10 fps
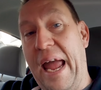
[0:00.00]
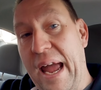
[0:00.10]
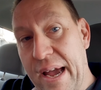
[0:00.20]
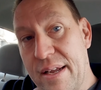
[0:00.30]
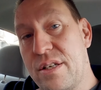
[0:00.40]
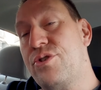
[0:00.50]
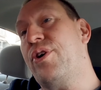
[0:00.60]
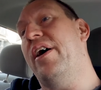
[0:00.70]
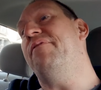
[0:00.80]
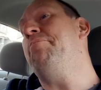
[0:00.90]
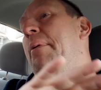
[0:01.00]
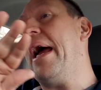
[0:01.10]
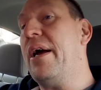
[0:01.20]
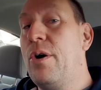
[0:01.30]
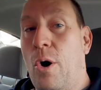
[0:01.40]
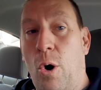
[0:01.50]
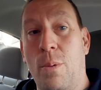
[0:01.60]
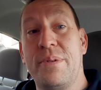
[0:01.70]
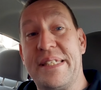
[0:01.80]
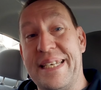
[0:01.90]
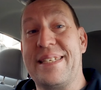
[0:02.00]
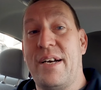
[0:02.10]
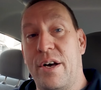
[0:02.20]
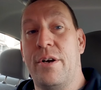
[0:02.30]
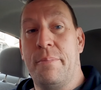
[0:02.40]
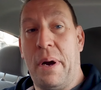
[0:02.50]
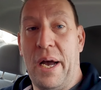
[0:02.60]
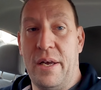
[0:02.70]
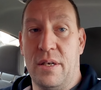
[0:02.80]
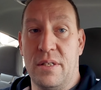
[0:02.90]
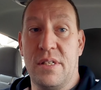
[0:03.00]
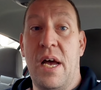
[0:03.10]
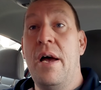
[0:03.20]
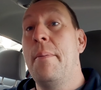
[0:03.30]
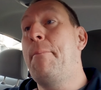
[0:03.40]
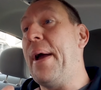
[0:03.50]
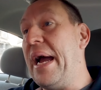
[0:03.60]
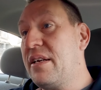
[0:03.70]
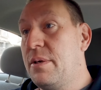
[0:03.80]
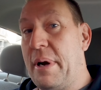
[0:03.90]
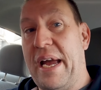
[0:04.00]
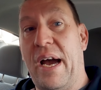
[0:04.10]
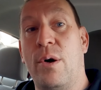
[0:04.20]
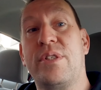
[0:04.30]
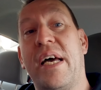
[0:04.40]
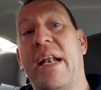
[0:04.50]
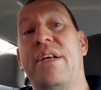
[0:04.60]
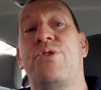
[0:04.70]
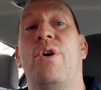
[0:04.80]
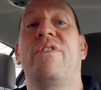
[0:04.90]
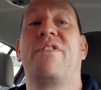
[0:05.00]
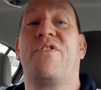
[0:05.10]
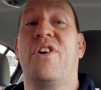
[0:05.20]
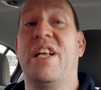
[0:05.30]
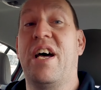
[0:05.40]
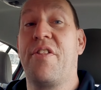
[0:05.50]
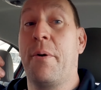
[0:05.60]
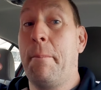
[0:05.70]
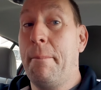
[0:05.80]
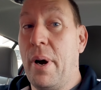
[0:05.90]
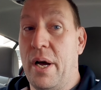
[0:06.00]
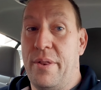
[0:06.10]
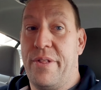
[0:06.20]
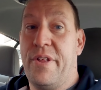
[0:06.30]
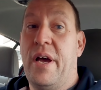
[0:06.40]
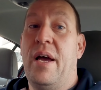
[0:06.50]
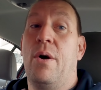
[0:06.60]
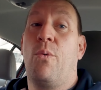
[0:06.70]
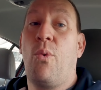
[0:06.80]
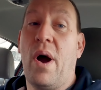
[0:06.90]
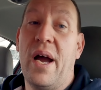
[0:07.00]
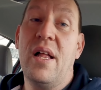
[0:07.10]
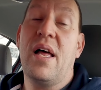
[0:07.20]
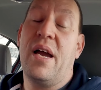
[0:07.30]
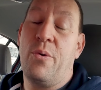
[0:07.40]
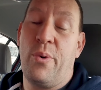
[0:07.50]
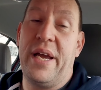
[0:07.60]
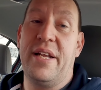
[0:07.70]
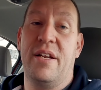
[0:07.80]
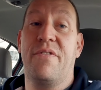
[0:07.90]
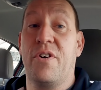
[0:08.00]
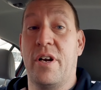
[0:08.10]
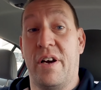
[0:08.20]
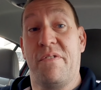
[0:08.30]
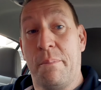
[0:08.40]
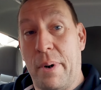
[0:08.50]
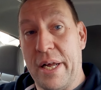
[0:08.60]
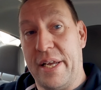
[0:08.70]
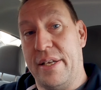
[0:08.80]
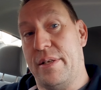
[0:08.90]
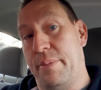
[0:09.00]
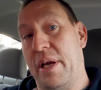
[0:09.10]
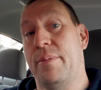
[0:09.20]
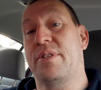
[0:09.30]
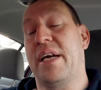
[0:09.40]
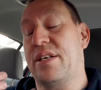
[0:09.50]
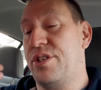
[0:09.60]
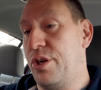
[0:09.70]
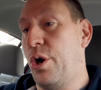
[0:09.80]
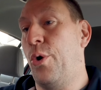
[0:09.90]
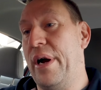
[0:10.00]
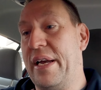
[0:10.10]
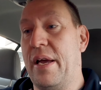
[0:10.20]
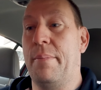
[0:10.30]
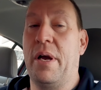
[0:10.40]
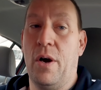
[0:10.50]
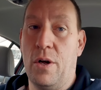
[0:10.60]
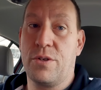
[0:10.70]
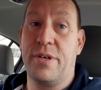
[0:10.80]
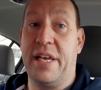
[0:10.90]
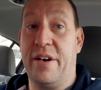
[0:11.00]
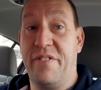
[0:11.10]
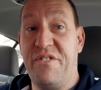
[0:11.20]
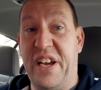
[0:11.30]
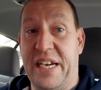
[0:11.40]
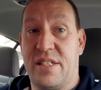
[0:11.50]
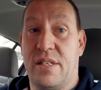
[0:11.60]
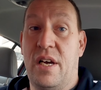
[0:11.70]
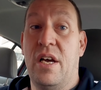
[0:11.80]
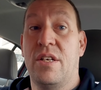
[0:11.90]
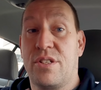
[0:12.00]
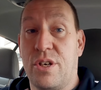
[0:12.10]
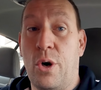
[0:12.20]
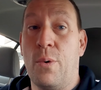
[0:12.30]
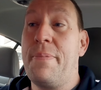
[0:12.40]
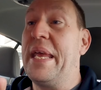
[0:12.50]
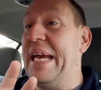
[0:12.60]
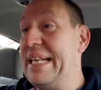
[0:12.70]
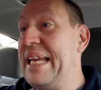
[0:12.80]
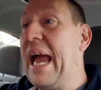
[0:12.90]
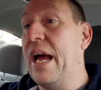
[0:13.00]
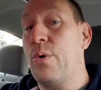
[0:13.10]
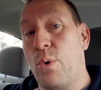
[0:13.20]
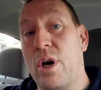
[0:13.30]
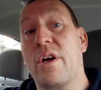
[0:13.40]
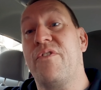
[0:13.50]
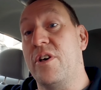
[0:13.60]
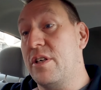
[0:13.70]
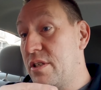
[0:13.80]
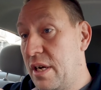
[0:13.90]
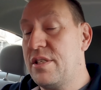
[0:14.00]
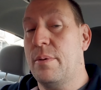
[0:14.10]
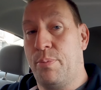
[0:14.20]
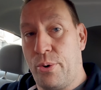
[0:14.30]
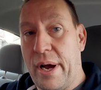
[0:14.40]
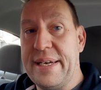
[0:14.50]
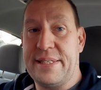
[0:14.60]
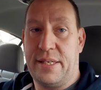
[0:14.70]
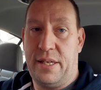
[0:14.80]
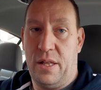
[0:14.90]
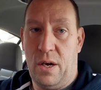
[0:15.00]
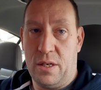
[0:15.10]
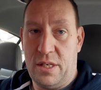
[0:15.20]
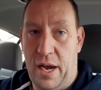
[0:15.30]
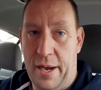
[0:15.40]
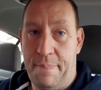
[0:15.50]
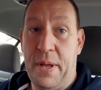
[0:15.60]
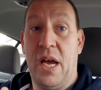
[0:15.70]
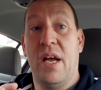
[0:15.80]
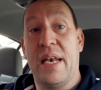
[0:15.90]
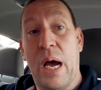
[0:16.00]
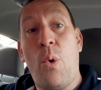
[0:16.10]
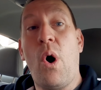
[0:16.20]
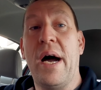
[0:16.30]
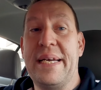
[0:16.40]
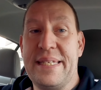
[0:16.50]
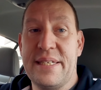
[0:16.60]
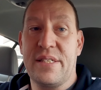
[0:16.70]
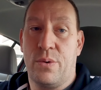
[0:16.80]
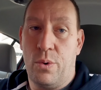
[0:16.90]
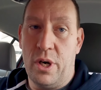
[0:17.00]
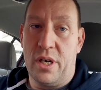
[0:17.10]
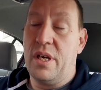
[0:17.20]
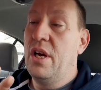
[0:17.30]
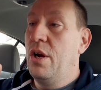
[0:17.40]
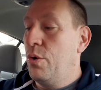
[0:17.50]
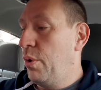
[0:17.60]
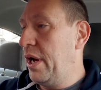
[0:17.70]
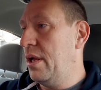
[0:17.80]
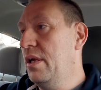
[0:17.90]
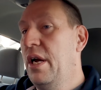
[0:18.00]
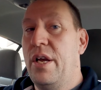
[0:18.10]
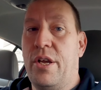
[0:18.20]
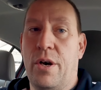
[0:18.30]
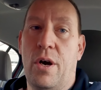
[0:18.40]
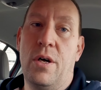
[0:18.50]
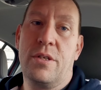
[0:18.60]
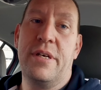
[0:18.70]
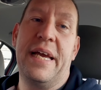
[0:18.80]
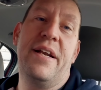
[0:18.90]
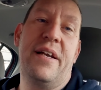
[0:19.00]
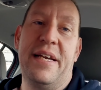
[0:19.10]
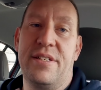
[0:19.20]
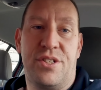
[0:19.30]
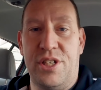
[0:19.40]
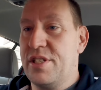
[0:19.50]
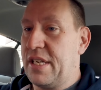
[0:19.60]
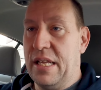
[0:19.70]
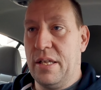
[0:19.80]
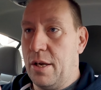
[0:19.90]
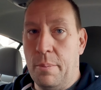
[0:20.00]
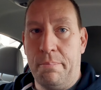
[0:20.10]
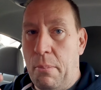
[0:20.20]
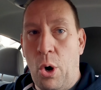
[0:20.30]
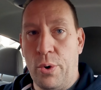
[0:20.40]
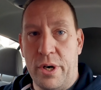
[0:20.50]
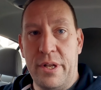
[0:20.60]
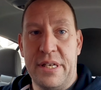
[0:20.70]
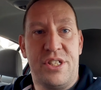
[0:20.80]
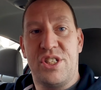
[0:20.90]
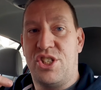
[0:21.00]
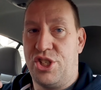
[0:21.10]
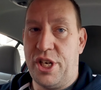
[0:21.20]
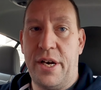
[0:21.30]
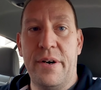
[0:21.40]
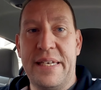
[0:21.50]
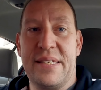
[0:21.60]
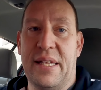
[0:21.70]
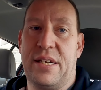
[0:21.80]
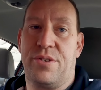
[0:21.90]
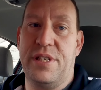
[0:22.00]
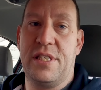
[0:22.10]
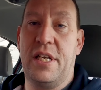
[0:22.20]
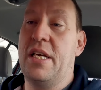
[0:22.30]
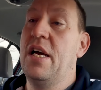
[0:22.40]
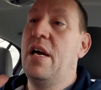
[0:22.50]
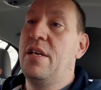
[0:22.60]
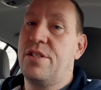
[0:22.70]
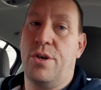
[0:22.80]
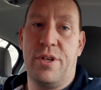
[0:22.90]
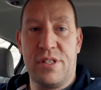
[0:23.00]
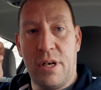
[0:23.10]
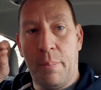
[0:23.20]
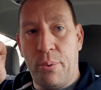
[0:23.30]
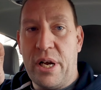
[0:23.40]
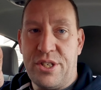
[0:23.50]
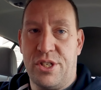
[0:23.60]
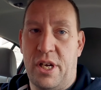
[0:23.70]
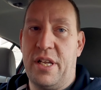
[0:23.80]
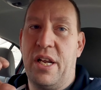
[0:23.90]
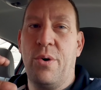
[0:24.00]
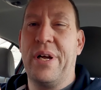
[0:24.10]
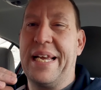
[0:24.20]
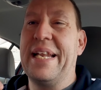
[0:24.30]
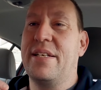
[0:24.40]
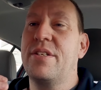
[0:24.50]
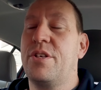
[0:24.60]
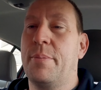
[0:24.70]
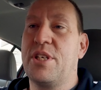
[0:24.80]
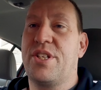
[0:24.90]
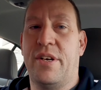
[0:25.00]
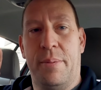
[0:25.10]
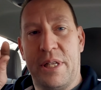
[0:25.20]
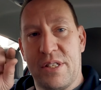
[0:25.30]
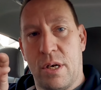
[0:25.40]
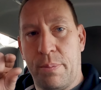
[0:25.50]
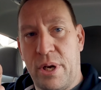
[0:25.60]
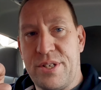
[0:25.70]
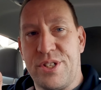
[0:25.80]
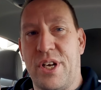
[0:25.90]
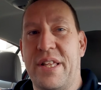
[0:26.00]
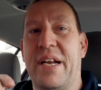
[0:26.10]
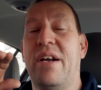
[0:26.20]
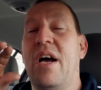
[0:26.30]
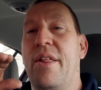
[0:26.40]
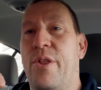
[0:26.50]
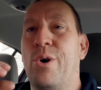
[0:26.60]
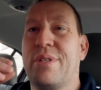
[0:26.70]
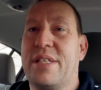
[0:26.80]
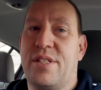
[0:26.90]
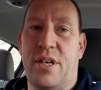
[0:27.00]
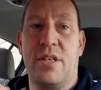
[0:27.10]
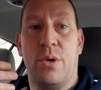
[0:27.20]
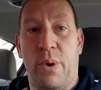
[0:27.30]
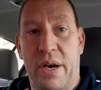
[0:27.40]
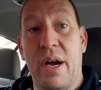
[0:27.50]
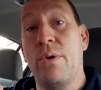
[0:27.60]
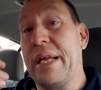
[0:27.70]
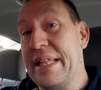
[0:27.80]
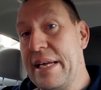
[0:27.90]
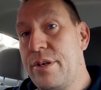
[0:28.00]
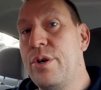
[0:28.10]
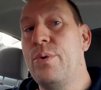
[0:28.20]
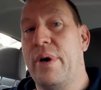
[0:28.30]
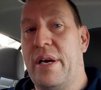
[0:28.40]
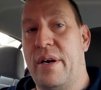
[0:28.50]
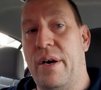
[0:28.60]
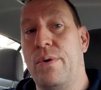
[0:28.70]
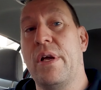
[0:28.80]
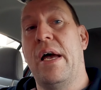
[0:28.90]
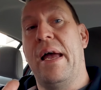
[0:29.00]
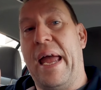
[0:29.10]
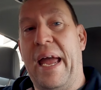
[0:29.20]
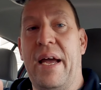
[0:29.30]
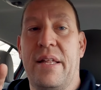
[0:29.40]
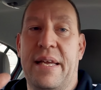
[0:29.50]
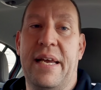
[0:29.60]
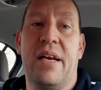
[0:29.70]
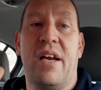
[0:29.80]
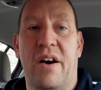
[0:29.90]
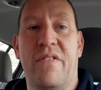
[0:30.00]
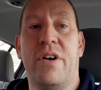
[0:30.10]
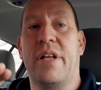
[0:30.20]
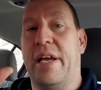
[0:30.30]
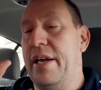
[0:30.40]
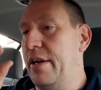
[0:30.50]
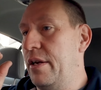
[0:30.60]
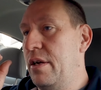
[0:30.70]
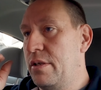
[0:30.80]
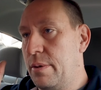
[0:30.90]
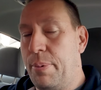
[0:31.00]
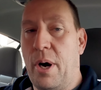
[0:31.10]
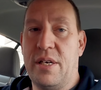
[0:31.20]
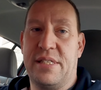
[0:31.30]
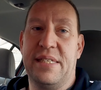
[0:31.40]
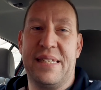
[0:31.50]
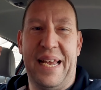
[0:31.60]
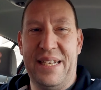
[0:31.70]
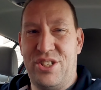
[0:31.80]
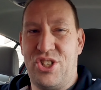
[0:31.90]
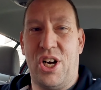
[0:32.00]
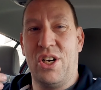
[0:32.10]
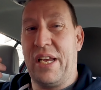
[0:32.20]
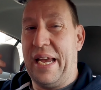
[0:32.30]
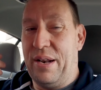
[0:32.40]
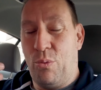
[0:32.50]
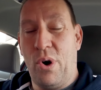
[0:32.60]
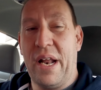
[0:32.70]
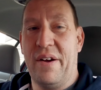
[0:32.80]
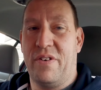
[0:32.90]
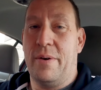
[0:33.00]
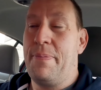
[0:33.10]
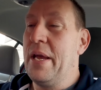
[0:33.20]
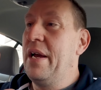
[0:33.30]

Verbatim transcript: and drive back home 600 miles back to my house, and I drove it for another month while I waited for enough money to be able to actually go and get my alternator fixed. So it can work for a surprisingly long time. Now, why does it work? Well, your alternator is just a little motor that just generates electricity. So there's little brushes on there. I don't want to get into too much theory, but there's little brushes on there. Those can start to wear out, and they do wear out, and they get covered in deposits and junk and whatever.